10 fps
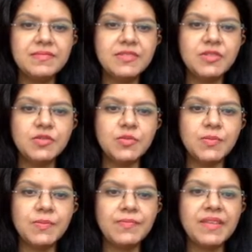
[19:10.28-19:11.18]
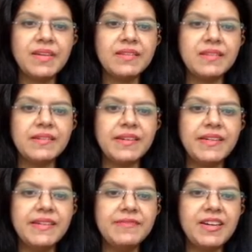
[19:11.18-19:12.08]
2. The
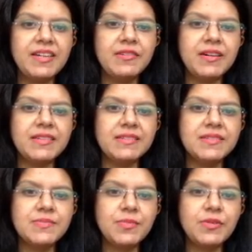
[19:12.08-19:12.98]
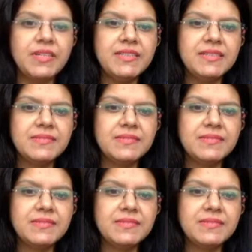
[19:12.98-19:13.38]
gradient value at this point